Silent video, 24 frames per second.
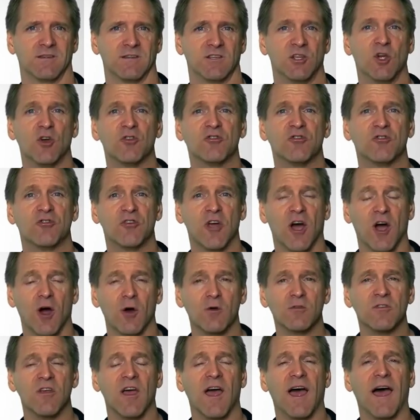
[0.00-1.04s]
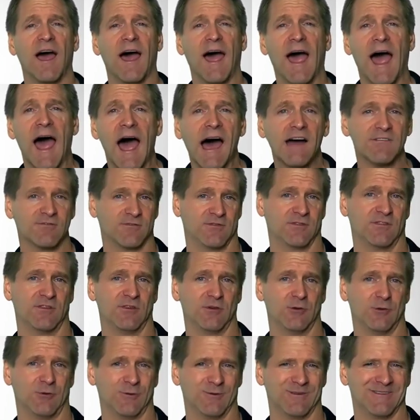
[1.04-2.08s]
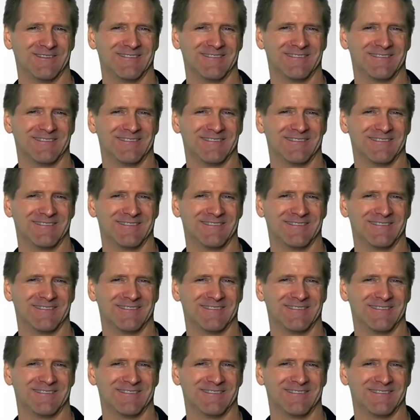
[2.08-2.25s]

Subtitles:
You don't have to.